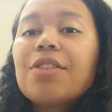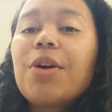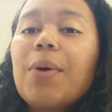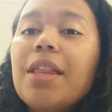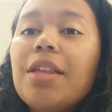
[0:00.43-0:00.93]

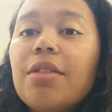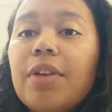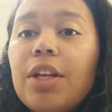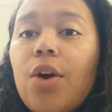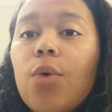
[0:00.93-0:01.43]
So in this
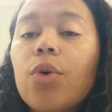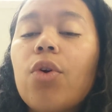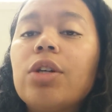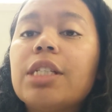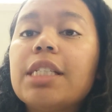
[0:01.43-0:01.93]
video, we're
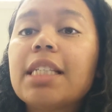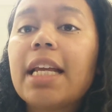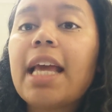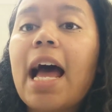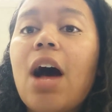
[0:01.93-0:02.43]
going to
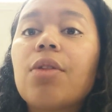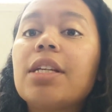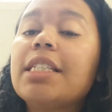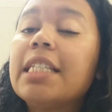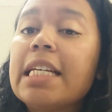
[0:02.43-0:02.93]
study how
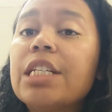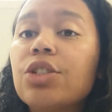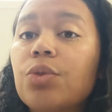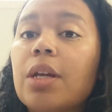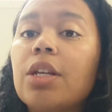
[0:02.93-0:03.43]
the D
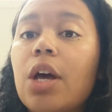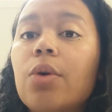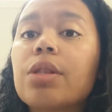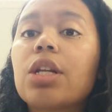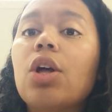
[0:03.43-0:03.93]
string
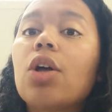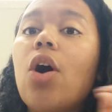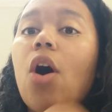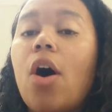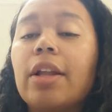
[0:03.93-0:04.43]
notes look
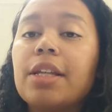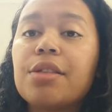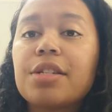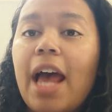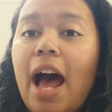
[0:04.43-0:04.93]
on the
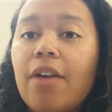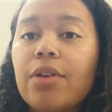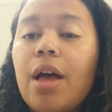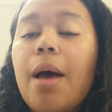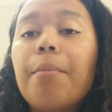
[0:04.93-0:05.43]
staff.
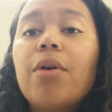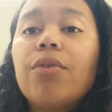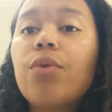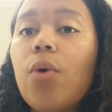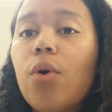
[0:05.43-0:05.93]

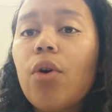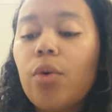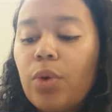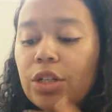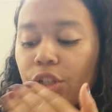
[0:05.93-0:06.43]

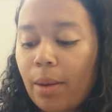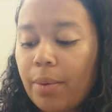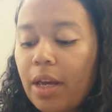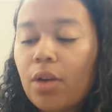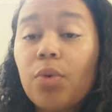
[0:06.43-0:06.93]
Before we
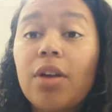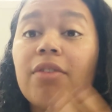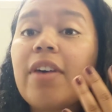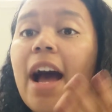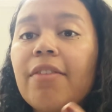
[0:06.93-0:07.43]
jump in with a
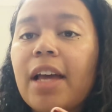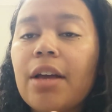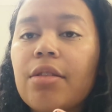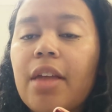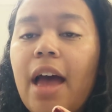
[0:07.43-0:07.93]

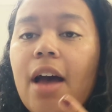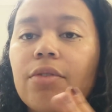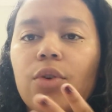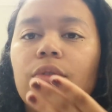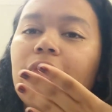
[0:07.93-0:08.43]
5-line
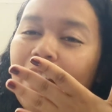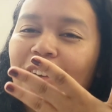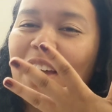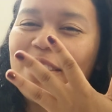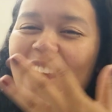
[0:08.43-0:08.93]
staff,
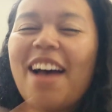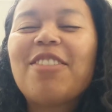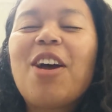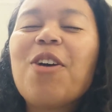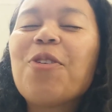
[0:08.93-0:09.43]

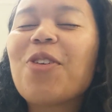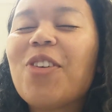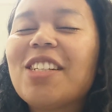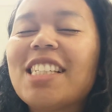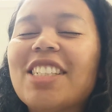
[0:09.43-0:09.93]
we're
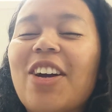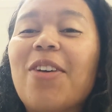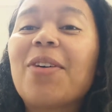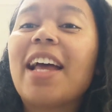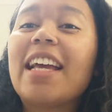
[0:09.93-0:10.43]
going to
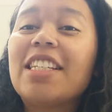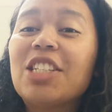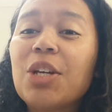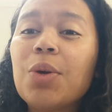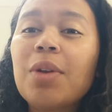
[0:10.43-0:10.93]
start with a
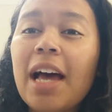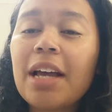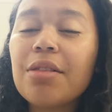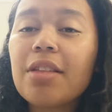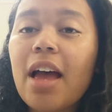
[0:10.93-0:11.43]

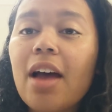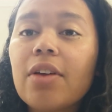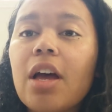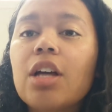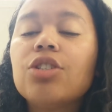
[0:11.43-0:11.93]
2-line staff,
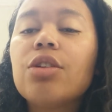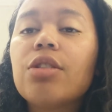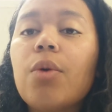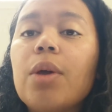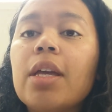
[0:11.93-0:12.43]

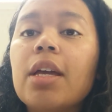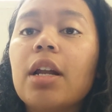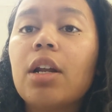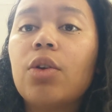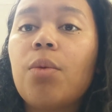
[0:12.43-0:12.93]
just so we can get
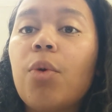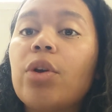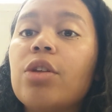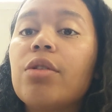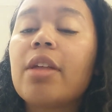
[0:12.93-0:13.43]
a little more
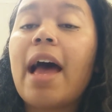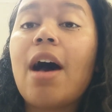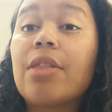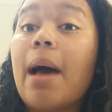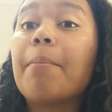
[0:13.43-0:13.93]
used to
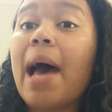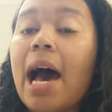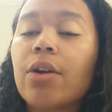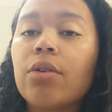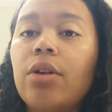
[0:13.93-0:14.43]
how that
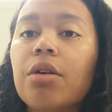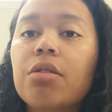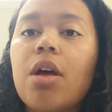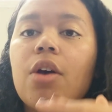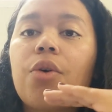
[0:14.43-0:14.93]
pattern
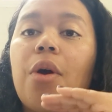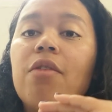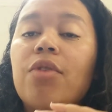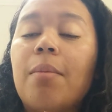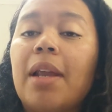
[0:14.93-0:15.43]
looks,
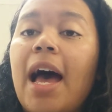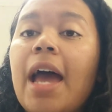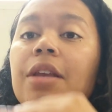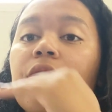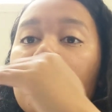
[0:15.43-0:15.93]
going from
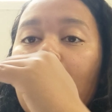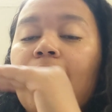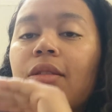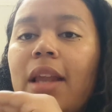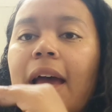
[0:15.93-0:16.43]
line to
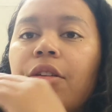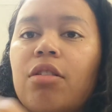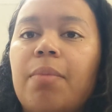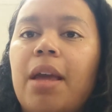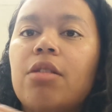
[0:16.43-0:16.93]
space
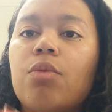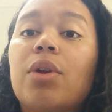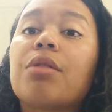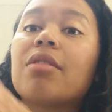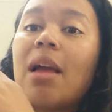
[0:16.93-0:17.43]

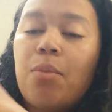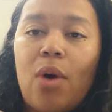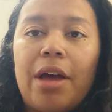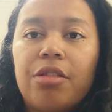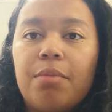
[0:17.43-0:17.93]
with a
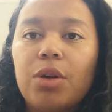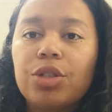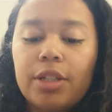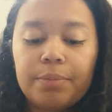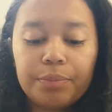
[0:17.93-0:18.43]
stepwise
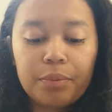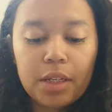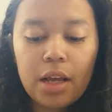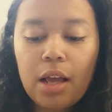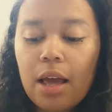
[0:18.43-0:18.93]
motion.
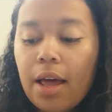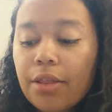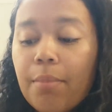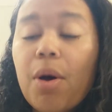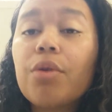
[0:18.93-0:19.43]

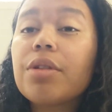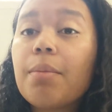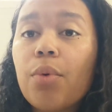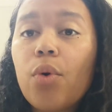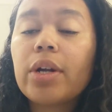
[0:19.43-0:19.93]
The most
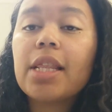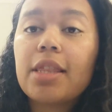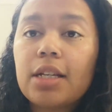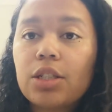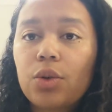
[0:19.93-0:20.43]
important
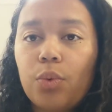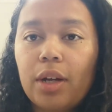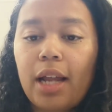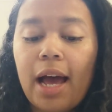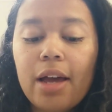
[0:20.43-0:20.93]
thing to
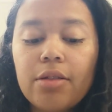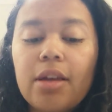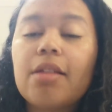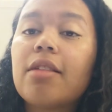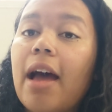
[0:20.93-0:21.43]
realize
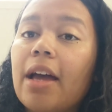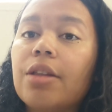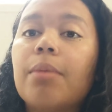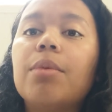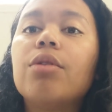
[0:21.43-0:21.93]
is that
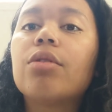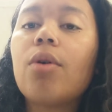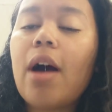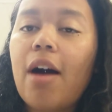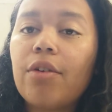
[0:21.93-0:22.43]
in the
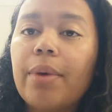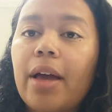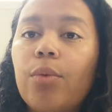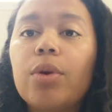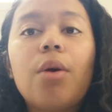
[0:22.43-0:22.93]
musical
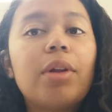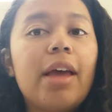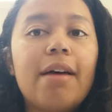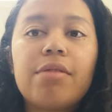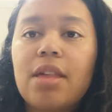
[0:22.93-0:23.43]
alphabet, we only
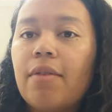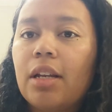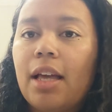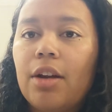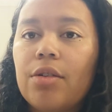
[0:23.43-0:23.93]
have
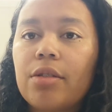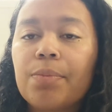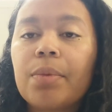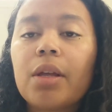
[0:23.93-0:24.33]
7 letters.